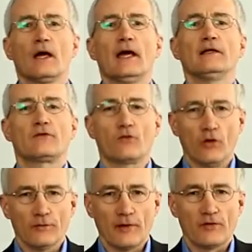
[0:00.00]
And as
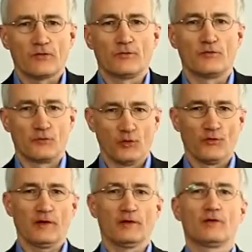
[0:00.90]
always with
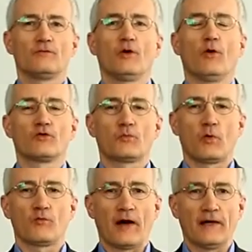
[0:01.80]
PHYWE, we also
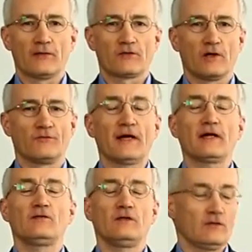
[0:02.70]
provide a
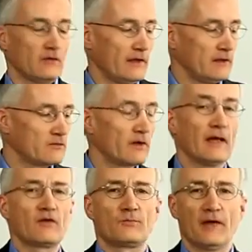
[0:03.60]
very detailed
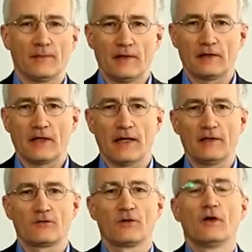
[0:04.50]
experiment
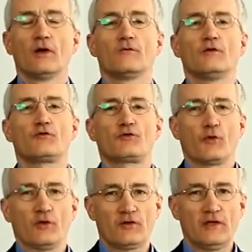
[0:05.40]
guide with
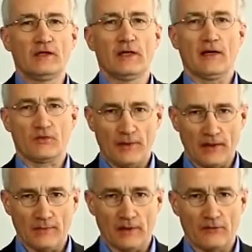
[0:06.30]
13
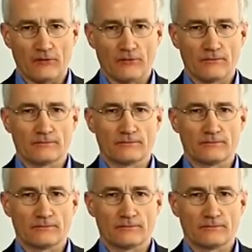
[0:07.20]
experiments.